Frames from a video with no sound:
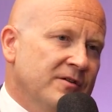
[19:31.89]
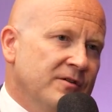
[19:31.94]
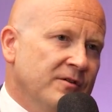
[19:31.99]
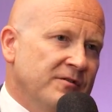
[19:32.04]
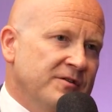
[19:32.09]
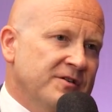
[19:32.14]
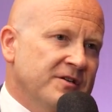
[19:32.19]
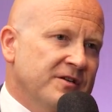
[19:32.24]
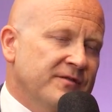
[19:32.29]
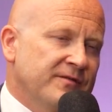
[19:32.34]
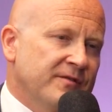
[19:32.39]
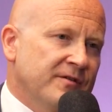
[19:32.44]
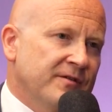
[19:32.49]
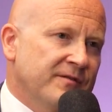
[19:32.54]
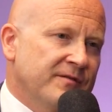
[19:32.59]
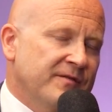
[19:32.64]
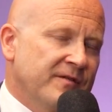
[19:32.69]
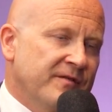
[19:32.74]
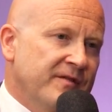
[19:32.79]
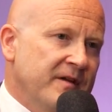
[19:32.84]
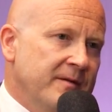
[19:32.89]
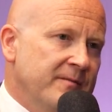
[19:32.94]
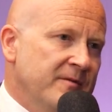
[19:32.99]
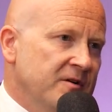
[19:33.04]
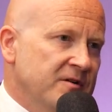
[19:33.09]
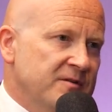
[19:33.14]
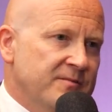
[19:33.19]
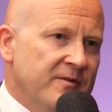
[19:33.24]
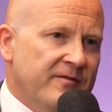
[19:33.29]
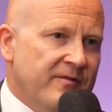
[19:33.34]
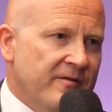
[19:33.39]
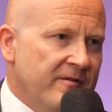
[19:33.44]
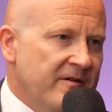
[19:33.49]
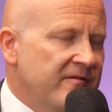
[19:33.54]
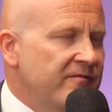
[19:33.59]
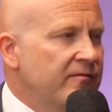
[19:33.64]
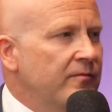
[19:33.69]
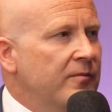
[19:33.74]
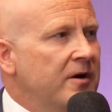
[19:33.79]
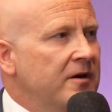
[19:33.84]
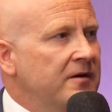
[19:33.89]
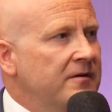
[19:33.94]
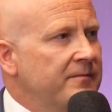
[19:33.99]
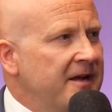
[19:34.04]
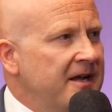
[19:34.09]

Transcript: not just for females, but for everyone.